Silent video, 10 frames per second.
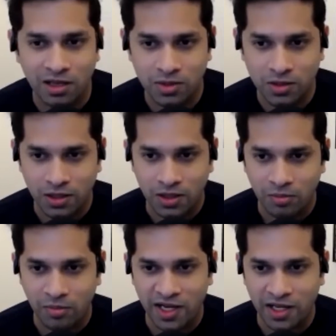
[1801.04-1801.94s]
to the
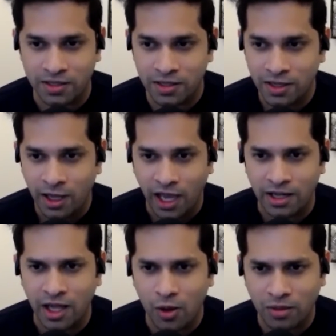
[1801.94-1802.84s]
meetings,
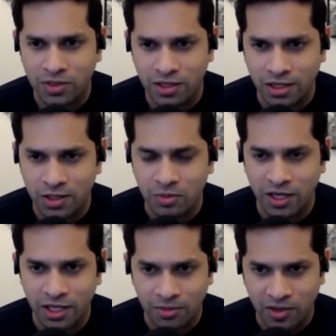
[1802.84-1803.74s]
and now I'm sitting in the
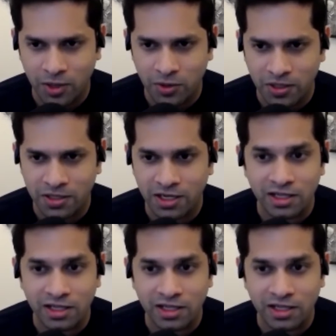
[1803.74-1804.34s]
meeting and trying to understand,